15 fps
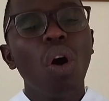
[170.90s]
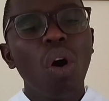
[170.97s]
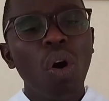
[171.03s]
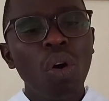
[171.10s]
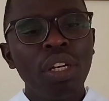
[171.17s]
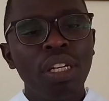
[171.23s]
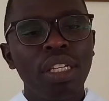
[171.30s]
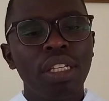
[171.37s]

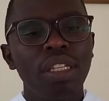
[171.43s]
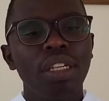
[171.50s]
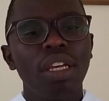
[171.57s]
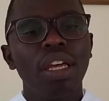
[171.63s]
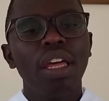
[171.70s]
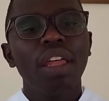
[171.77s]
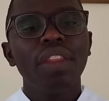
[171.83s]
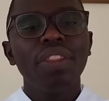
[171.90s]

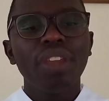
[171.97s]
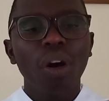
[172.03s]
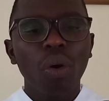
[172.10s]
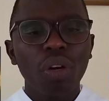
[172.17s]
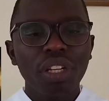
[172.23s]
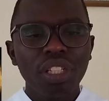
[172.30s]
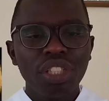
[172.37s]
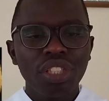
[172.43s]
Only the
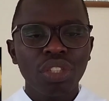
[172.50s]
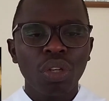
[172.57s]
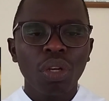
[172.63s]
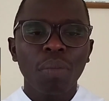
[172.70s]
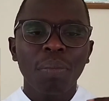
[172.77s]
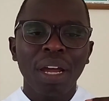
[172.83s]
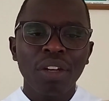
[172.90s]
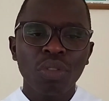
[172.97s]

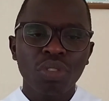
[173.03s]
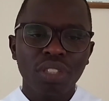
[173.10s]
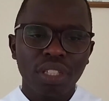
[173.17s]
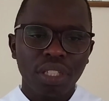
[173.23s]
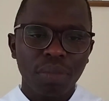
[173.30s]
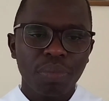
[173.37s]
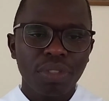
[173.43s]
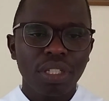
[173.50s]
original
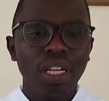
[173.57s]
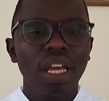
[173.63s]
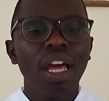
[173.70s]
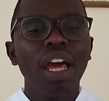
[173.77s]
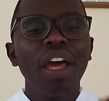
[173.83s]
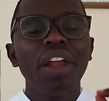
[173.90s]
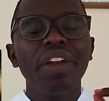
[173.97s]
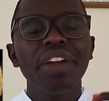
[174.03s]
manuscript
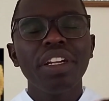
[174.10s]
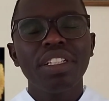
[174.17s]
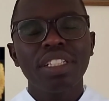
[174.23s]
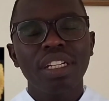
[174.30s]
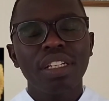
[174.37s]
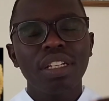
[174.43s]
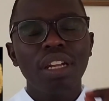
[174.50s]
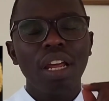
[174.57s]

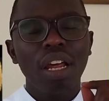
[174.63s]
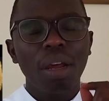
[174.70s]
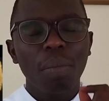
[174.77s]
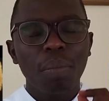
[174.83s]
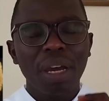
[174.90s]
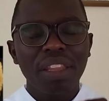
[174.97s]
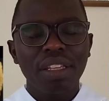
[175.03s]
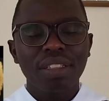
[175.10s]
written
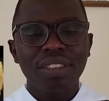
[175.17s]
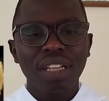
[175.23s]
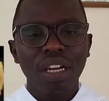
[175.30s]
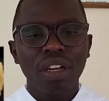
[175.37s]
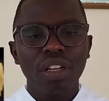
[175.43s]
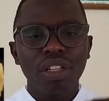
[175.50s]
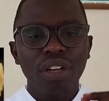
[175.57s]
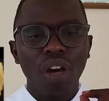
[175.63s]
by the
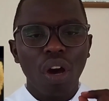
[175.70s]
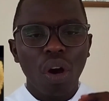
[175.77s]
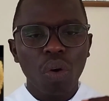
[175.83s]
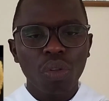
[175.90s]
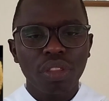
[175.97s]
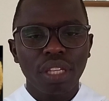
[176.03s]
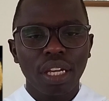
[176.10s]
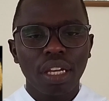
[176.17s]
sacred
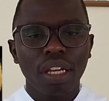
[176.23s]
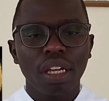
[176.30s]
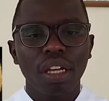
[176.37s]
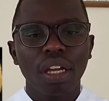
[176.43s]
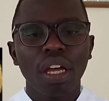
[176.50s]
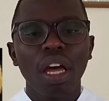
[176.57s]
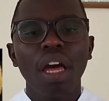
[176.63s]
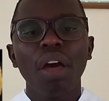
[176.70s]
author,
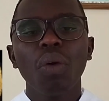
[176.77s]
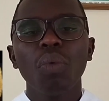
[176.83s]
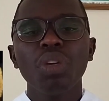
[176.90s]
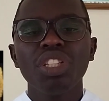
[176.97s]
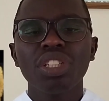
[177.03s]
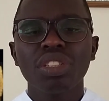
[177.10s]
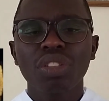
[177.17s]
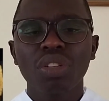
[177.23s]

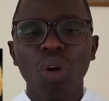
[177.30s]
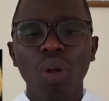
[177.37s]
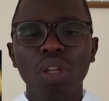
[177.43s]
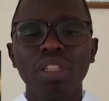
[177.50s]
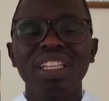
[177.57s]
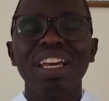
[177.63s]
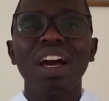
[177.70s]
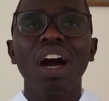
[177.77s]
which is
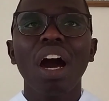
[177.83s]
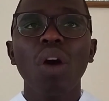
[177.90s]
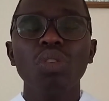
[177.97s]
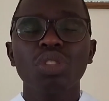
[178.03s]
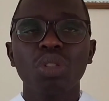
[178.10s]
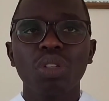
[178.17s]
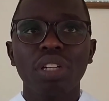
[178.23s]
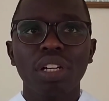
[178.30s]
called the
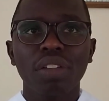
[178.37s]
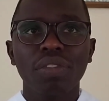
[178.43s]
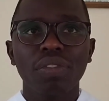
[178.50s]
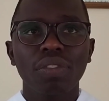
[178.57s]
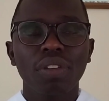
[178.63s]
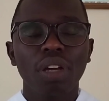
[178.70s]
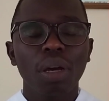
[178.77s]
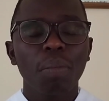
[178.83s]
autograph
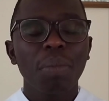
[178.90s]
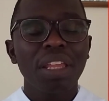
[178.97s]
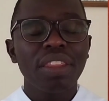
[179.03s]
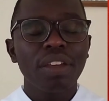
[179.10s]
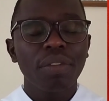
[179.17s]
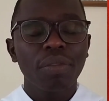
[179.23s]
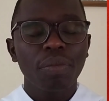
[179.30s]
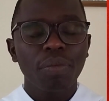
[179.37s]
by
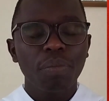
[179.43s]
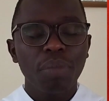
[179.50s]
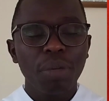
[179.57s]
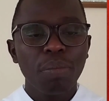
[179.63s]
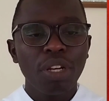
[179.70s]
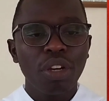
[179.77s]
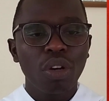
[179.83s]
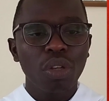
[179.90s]
the
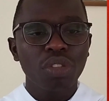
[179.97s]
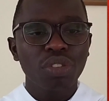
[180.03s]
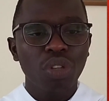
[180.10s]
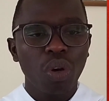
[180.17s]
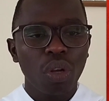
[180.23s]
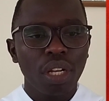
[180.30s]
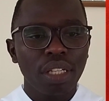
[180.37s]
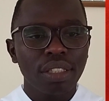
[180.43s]
biblical
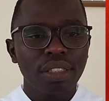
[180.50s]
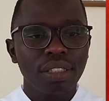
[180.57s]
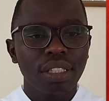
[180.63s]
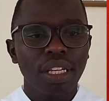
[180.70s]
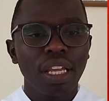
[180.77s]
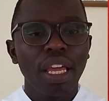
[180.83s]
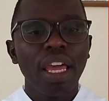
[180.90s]
scholars,